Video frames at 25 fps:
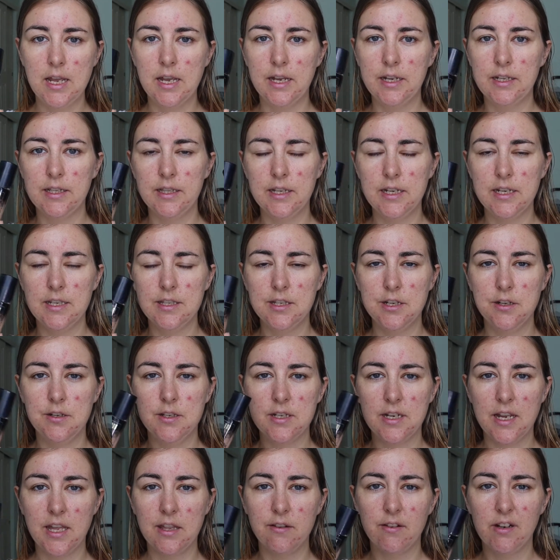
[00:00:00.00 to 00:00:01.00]
and these two
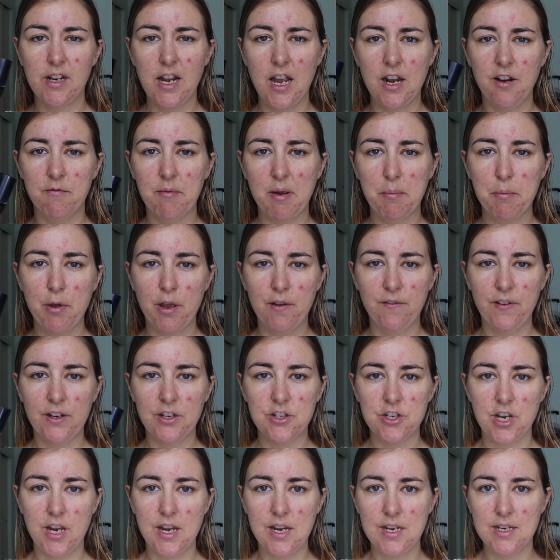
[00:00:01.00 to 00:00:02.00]
together are kind of my
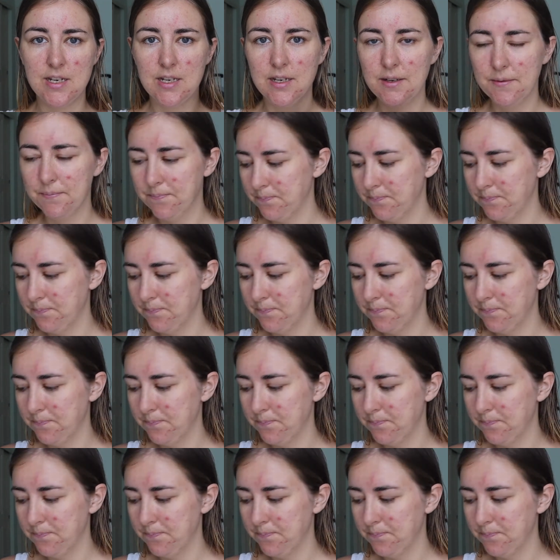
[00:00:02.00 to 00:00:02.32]
perfect shade.